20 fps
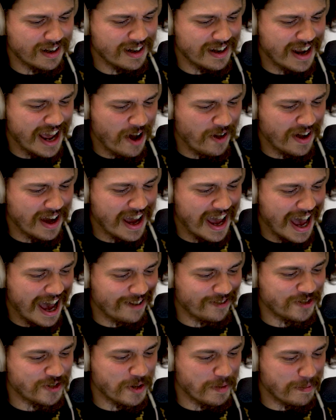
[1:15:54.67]
Now I
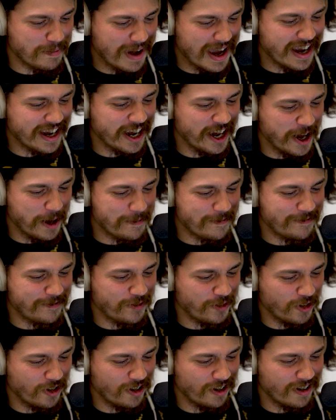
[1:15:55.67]
have to make up
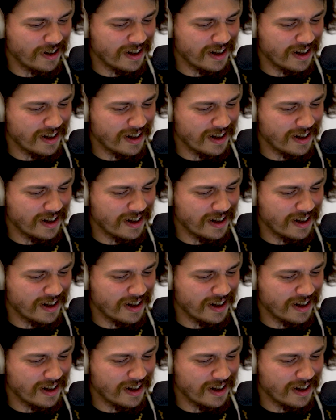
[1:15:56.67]
for